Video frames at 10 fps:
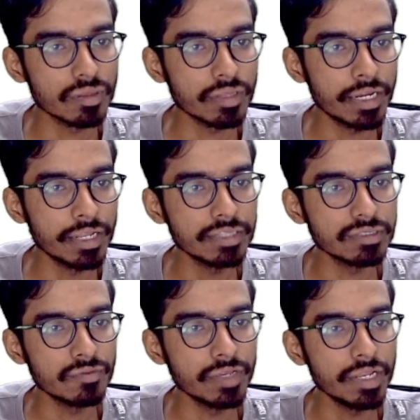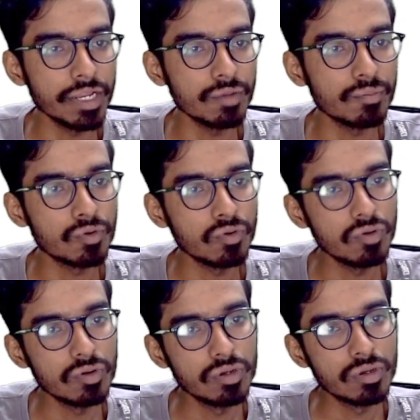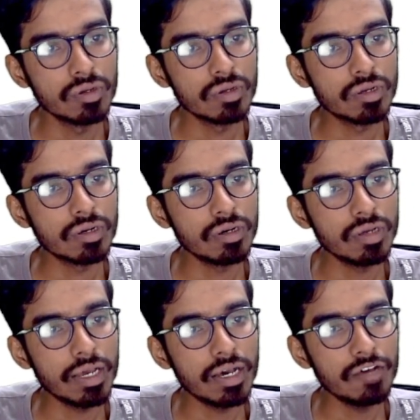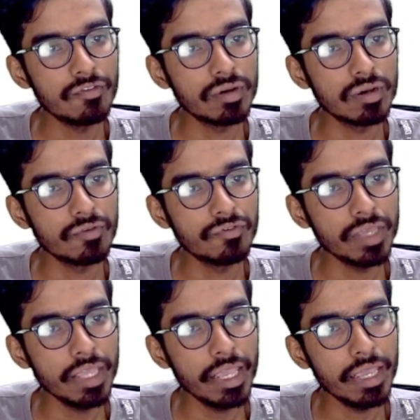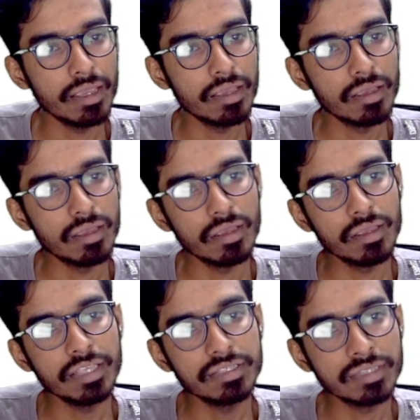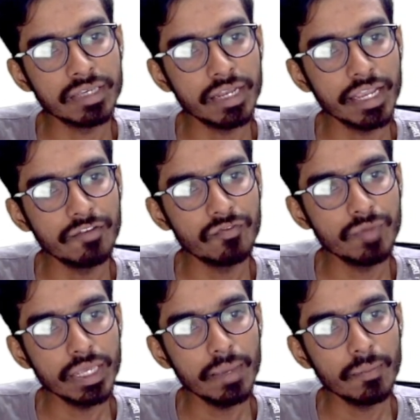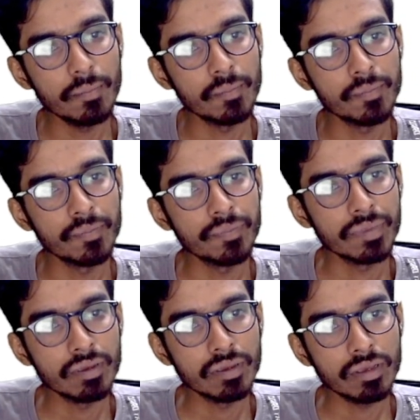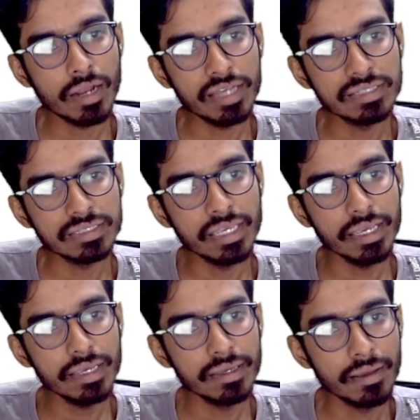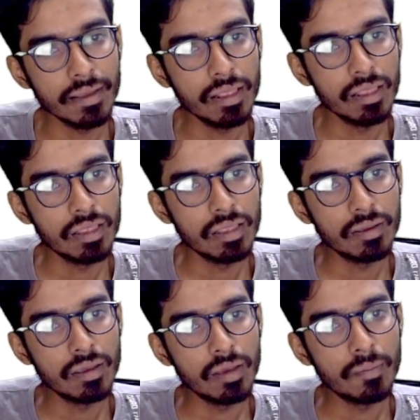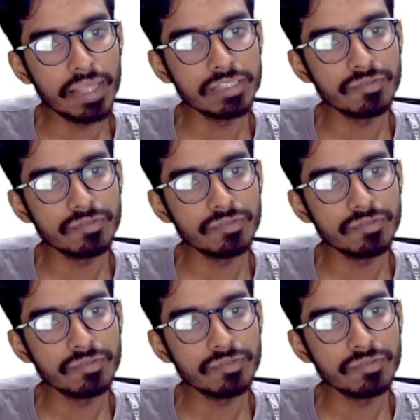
That is we need to prove curl of phi A is grade phi cross A plus